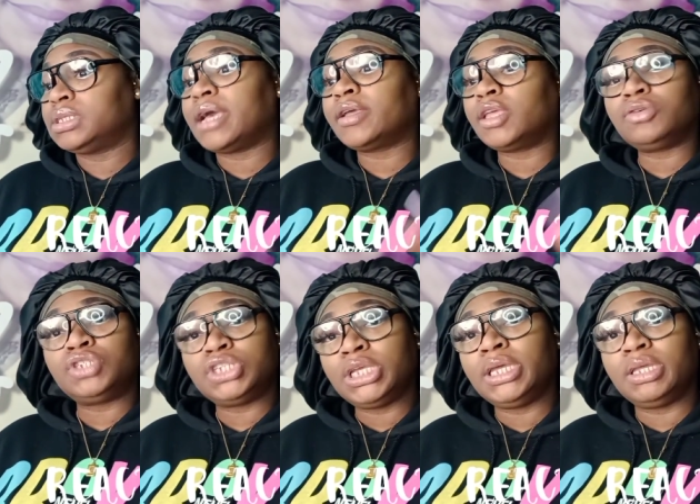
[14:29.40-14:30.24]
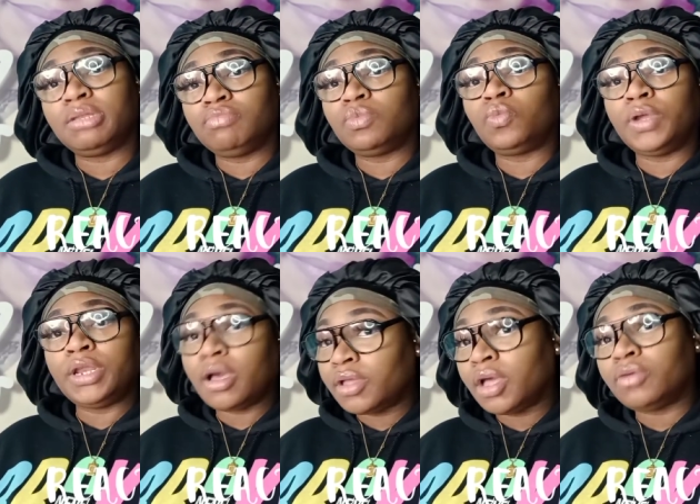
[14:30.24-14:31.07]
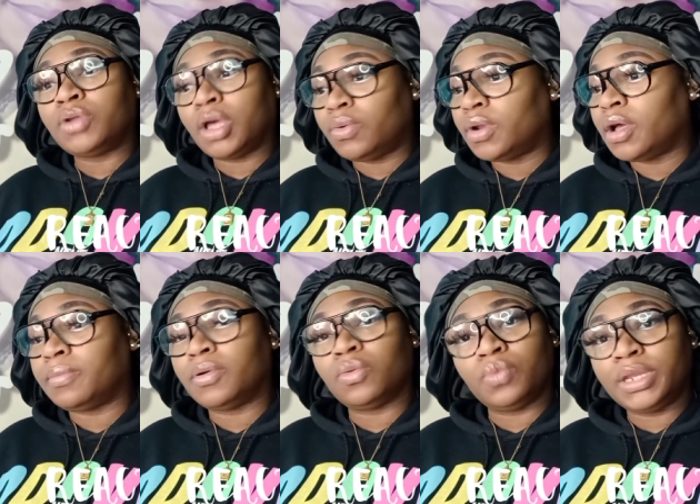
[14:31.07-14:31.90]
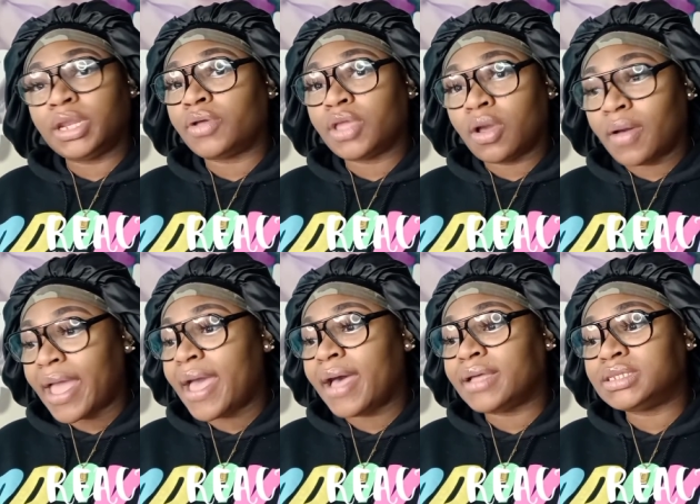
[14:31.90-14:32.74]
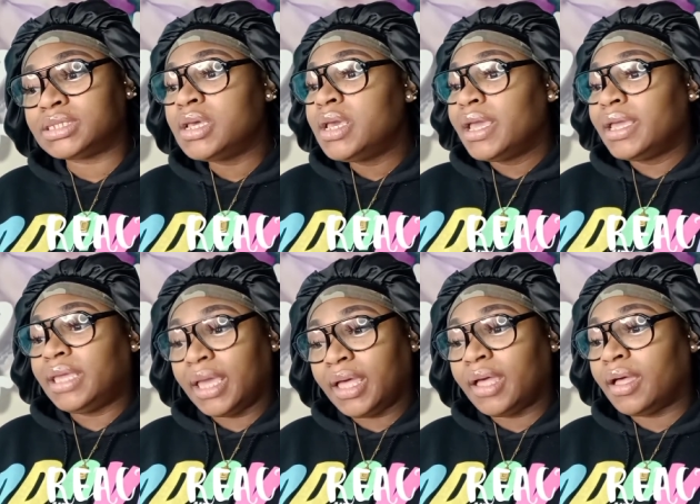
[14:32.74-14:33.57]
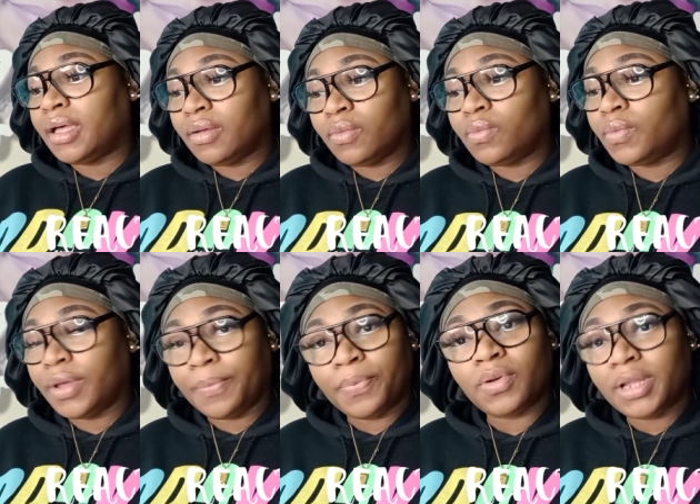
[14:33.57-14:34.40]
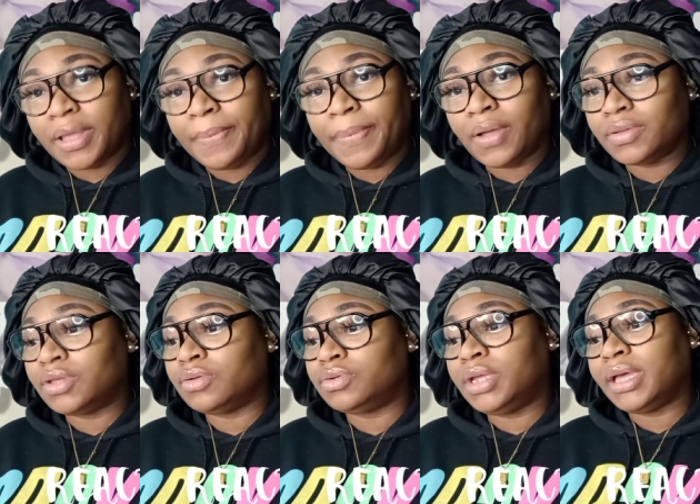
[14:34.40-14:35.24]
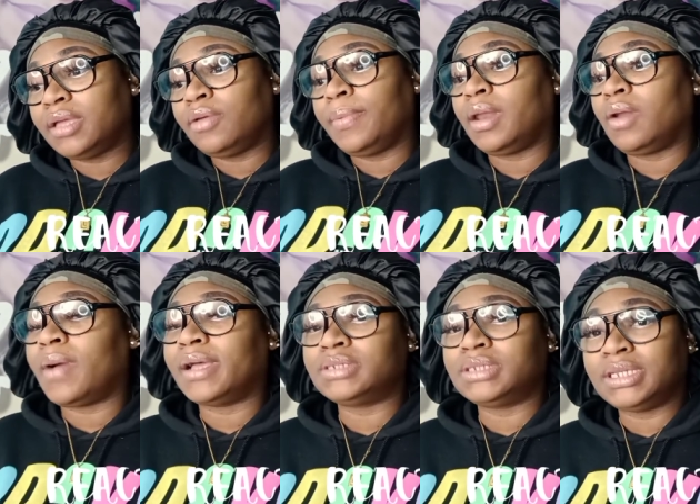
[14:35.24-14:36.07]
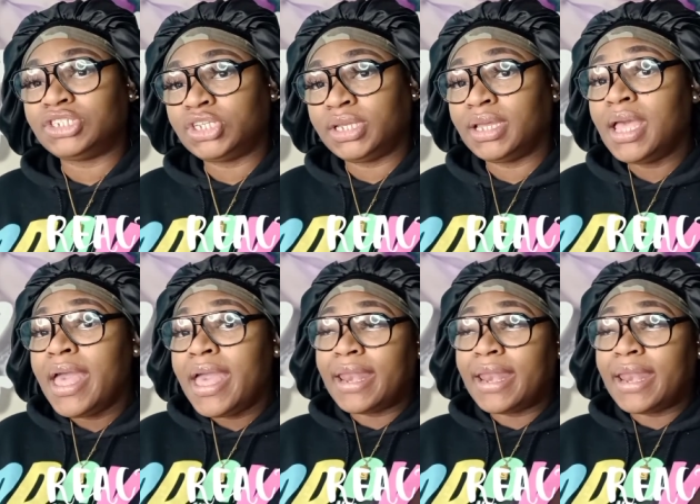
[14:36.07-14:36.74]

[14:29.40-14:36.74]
Talk your shit. We know your door number. We know your house. Yeah, we'll pull up on you. Yeah, you better watch this shit.